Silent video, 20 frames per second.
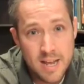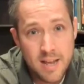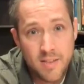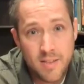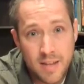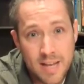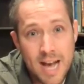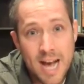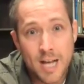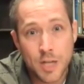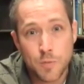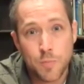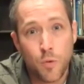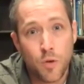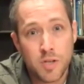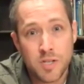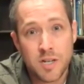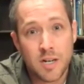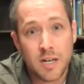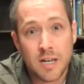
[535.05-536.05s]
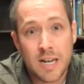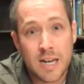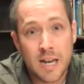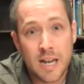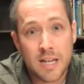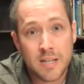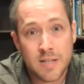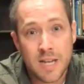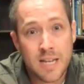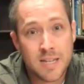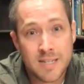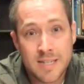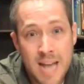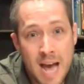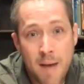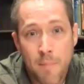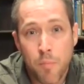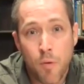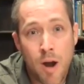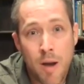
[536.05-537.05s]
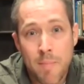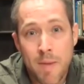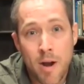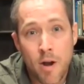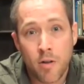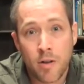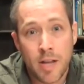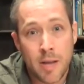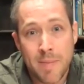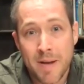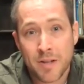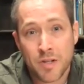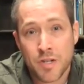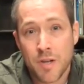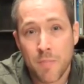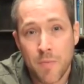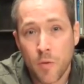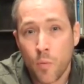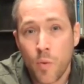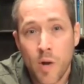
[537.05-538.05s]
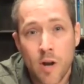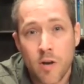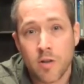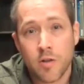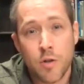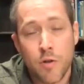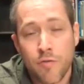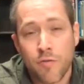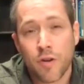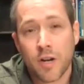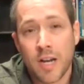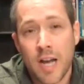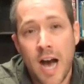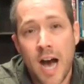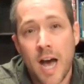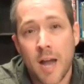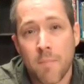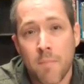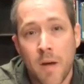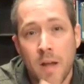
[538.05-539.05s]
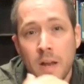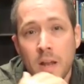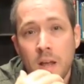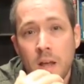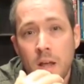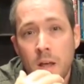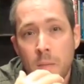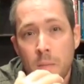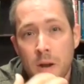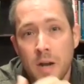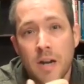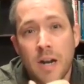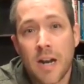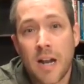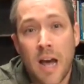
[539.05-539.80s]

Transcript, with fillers: The gospel is, an, is, is not primarily about something we are to do for God, but, but an,